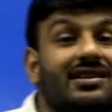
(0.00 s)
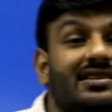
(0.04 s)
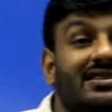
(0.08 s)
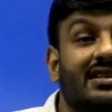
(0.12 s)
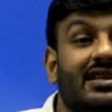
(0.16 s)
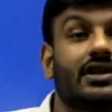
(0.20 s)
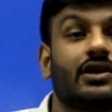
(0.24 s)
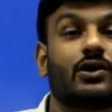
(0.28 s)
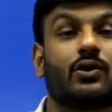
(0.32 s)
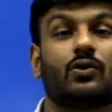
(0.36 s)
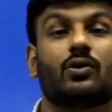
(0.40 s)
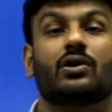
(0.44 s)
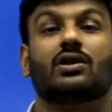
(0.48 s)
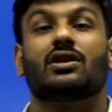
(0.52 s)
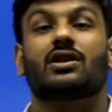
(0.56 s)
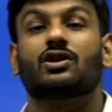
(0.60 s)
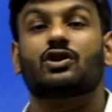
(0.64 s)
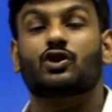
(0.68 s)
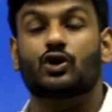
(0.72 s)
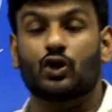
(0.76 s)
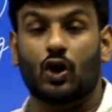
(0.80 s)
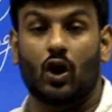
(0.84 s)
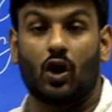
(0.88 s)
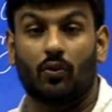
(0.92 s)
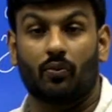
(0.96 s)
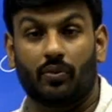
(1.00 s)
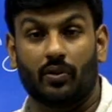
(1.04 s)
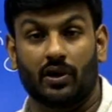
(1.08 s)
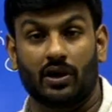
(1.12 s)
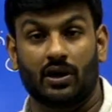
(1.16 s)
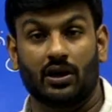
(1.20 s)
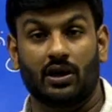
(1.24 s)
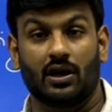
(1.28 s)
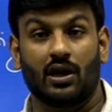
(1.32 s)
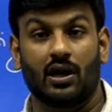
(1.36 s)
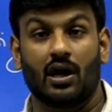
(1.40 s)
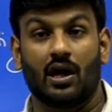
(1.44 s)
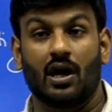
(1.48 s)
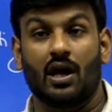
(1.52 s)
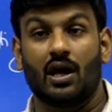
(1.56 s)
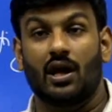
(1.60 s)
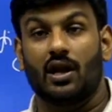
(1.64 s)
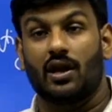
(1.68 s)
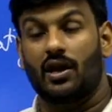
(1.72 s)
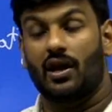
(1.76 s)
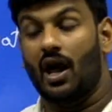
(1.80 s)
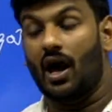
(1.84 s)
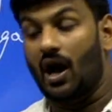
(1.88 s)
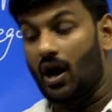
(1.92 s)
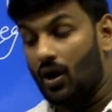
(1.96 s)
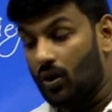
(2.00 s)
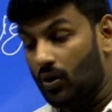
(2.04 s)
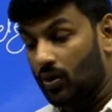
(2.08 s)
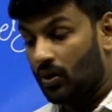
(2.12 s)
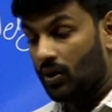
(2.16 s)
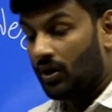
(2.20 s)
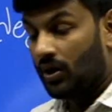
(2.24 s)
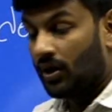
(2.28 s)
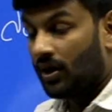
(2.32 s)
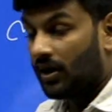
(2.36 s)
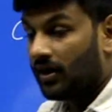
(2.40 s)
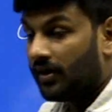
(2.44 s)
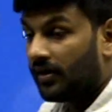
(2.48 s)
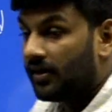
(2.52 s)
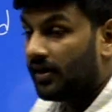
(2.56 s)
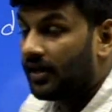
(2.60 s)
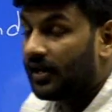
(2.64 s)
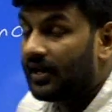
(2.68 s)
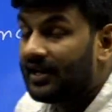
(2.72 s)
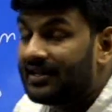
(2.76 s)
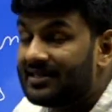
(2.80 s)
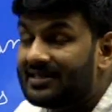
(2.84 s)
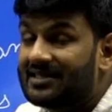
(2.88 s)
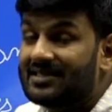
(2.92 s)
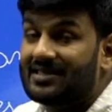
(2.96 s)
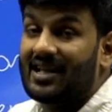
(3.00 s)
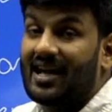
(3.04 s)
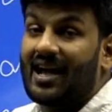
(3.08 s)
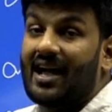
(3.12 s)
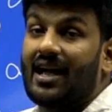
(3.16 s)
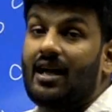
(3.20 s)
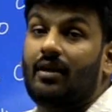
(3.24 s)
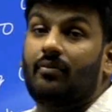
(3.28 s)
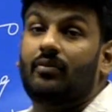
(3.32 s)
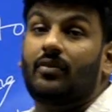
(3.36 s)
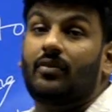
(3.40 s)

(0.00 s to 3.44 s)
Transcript: are doing the job. Now it's time